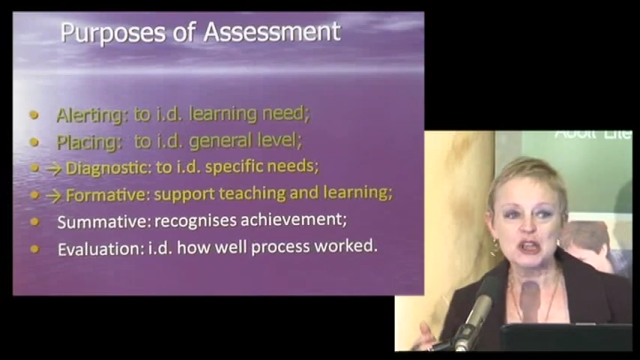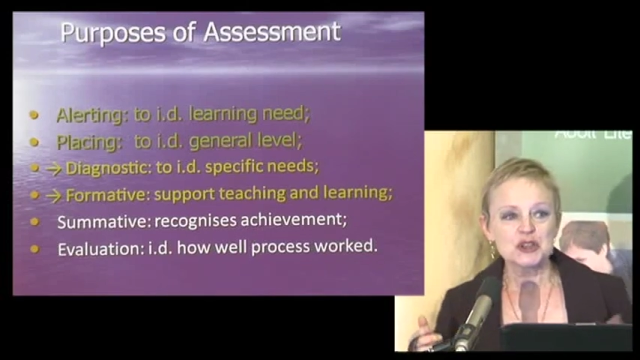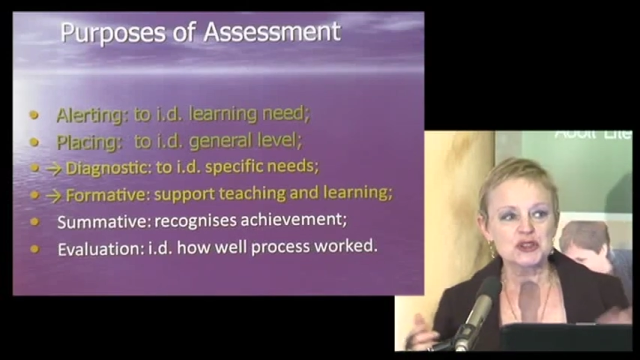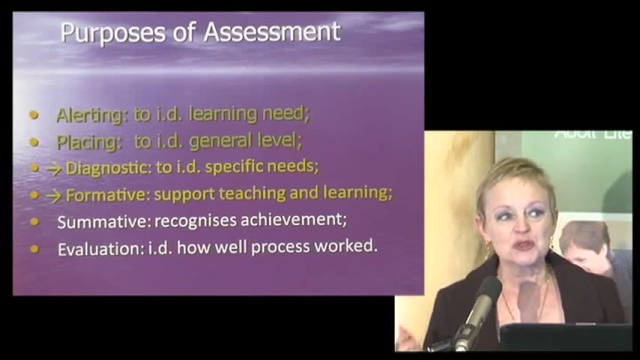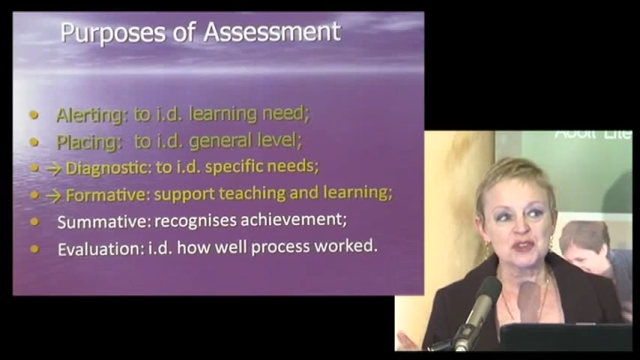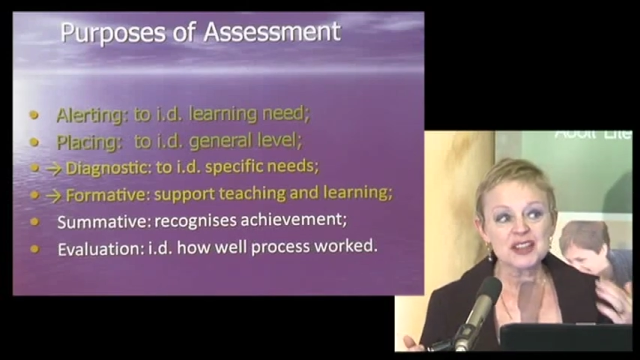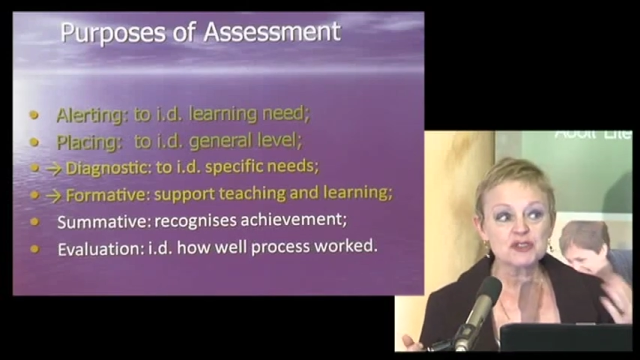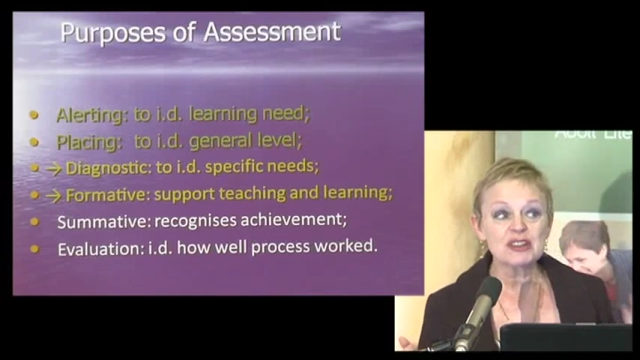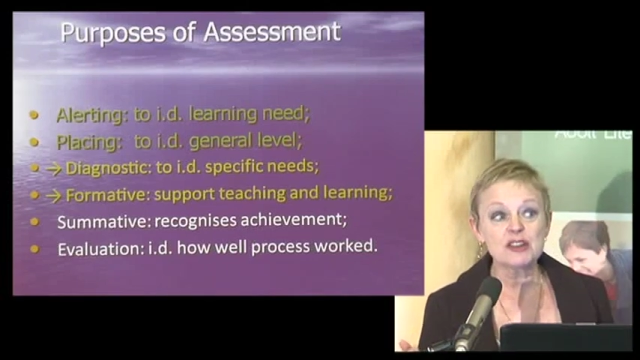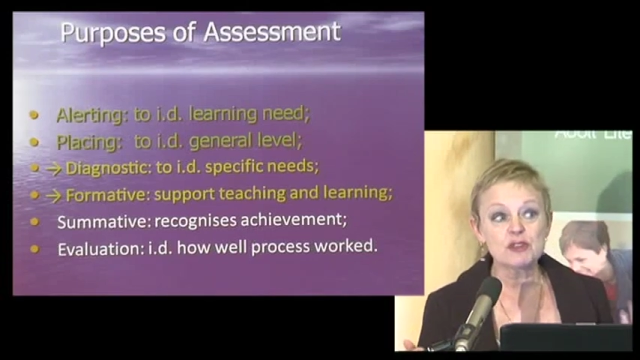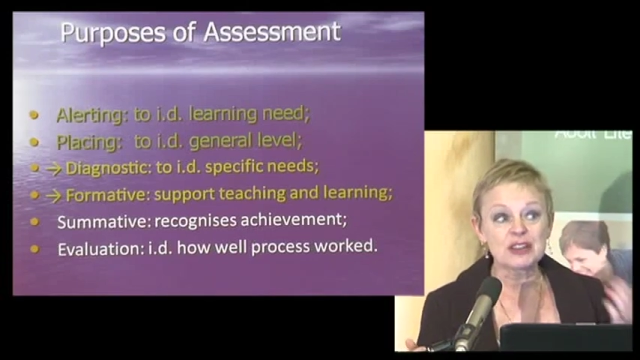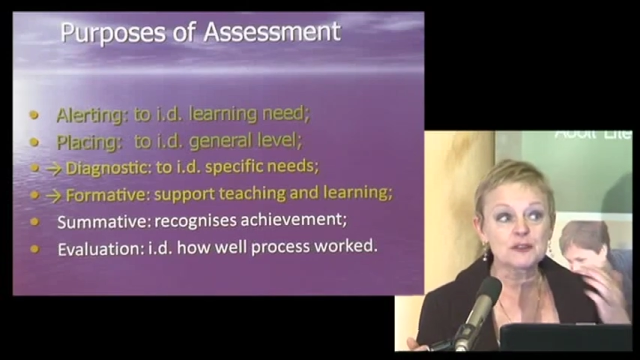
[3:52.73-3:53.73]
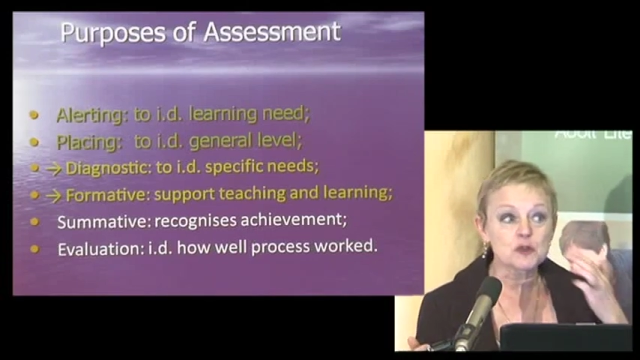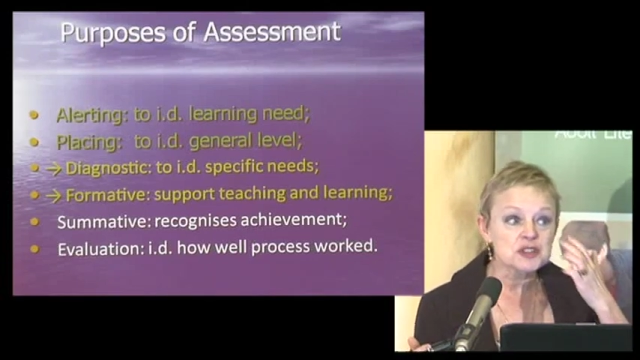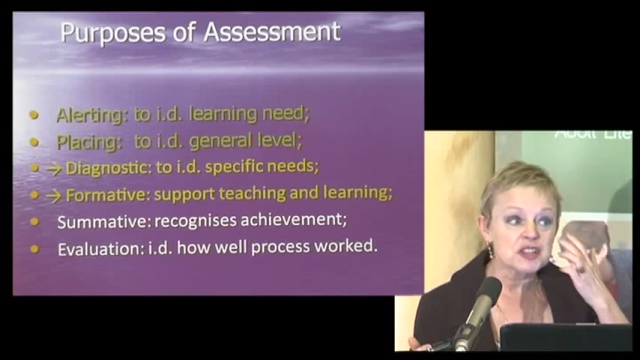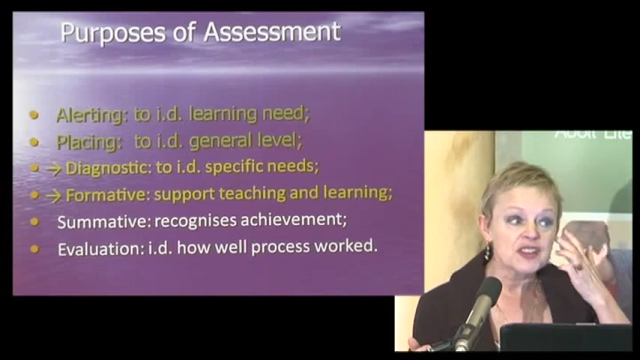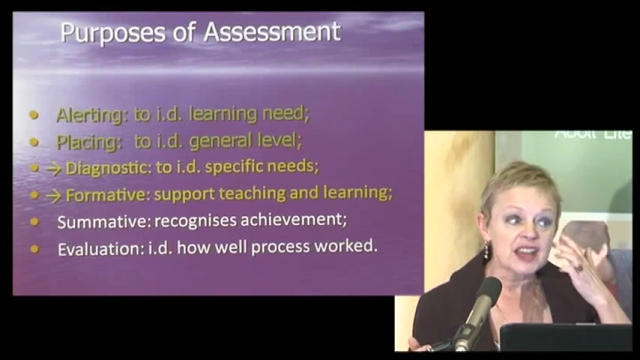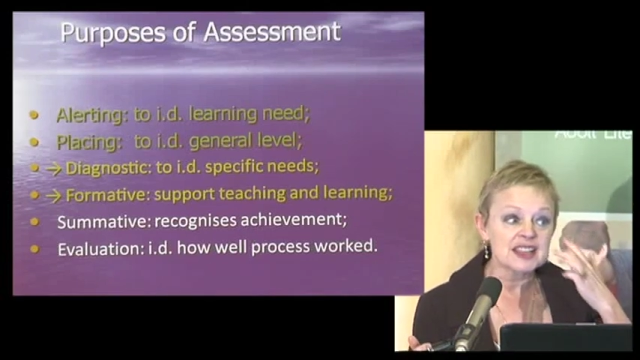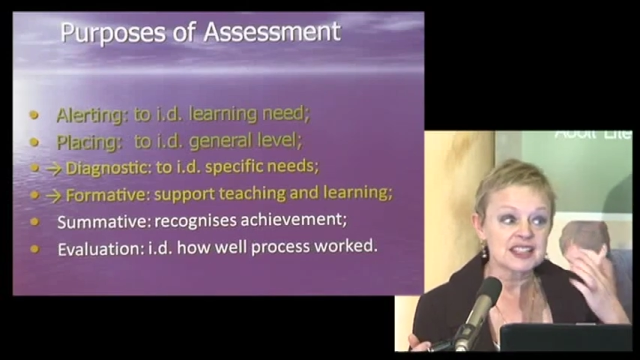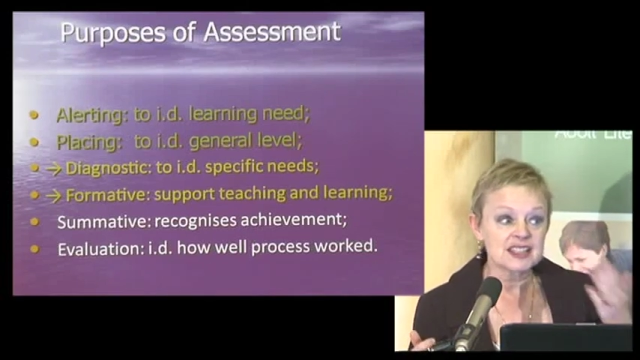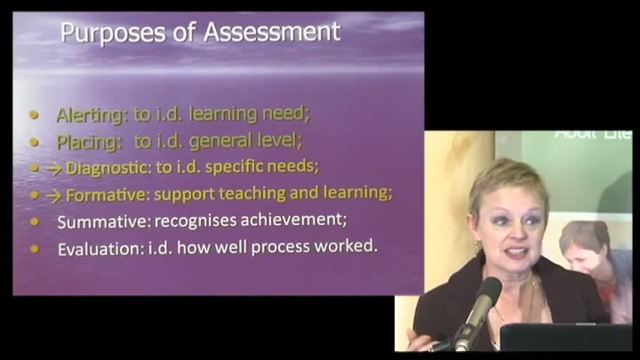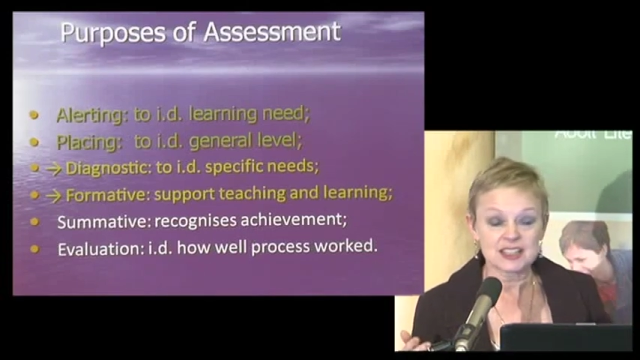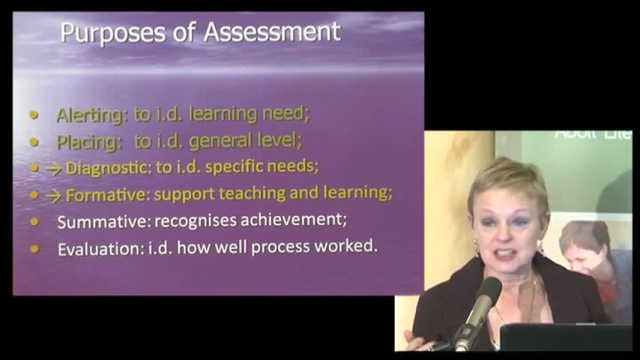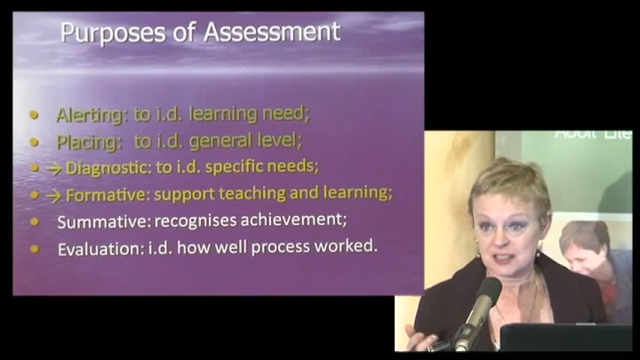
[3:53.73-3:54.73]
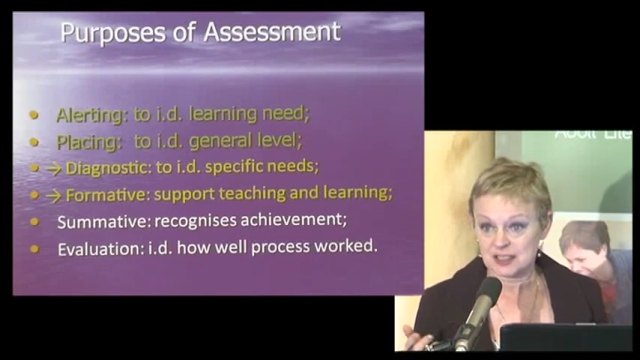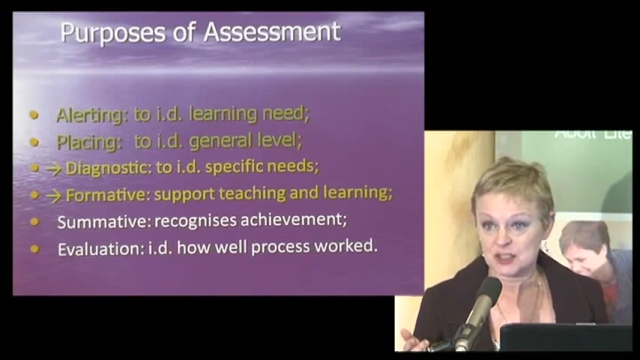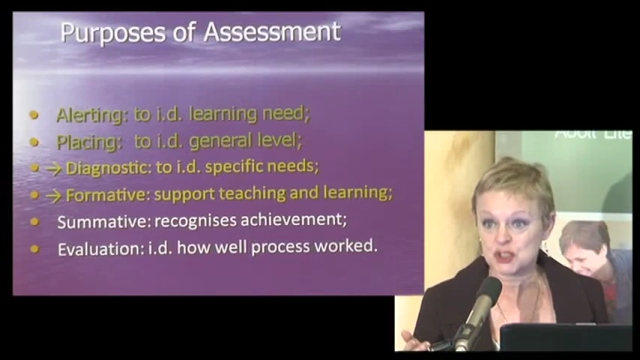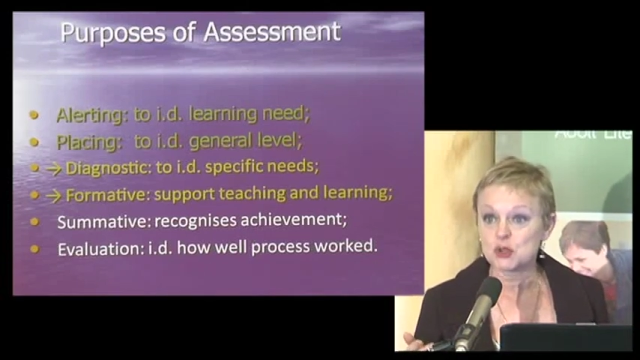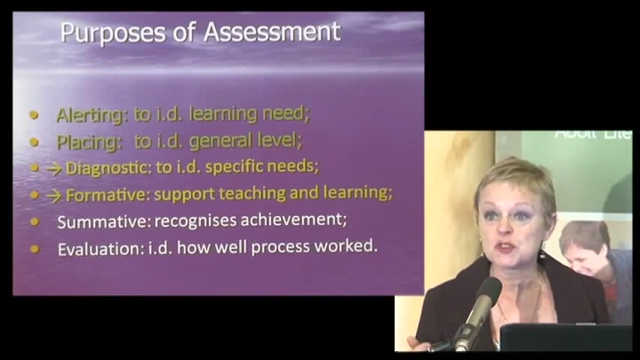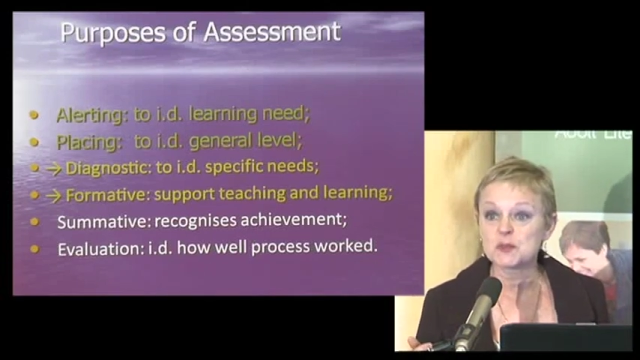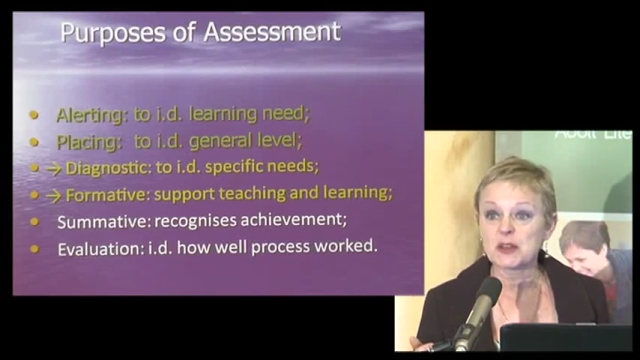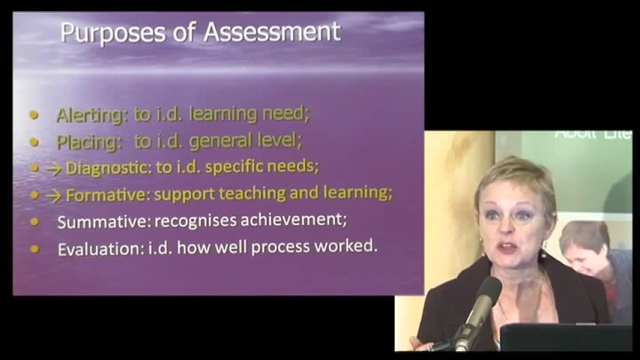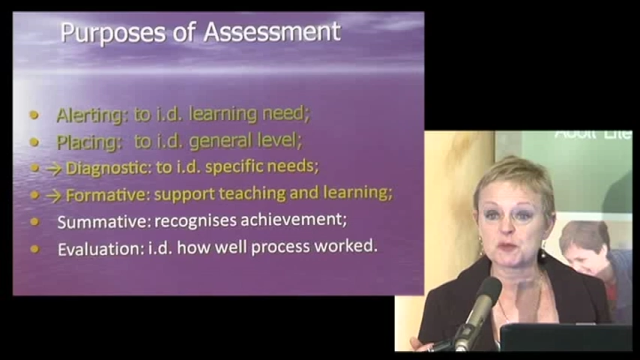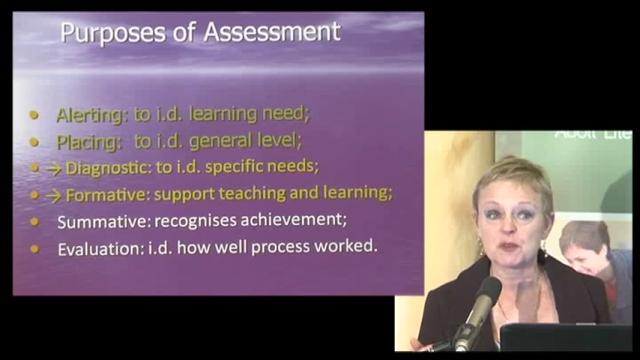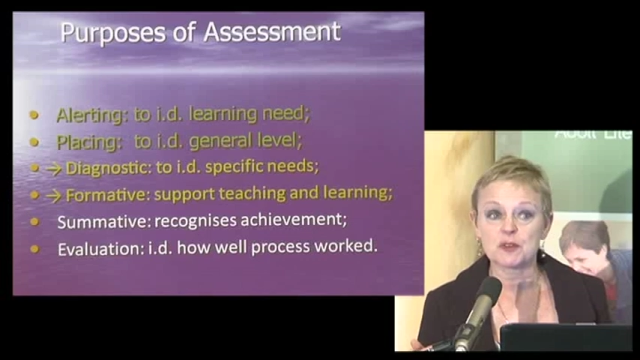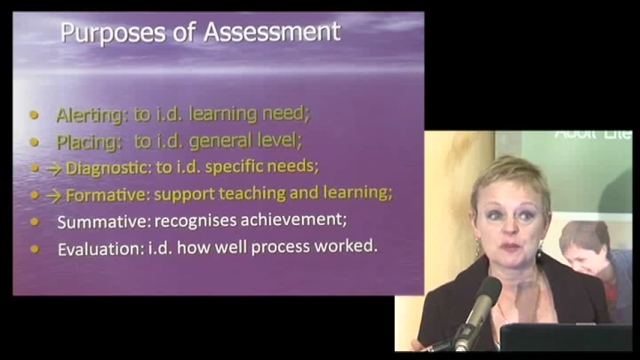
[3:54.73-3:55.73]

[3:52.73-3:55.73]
So that's really reinforcing the idea that the two speakers,